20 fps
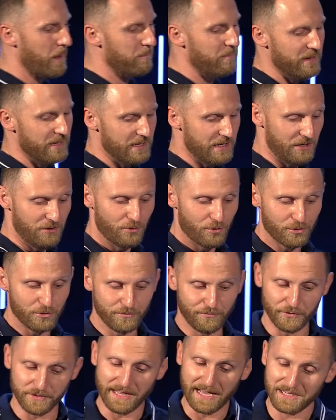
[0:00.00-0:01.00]
But in
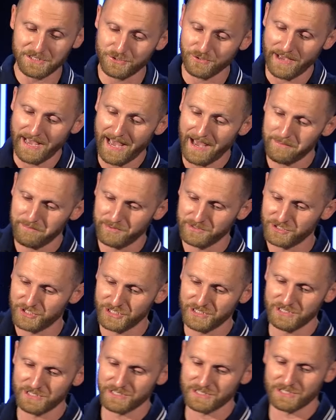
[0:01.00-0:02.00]
order for that to happen,
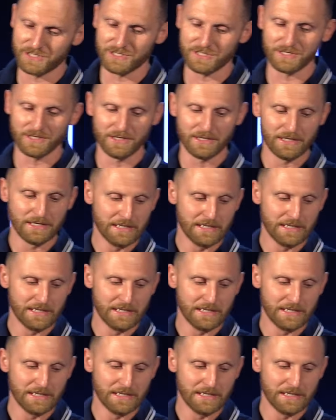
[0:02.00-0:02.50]
Jesus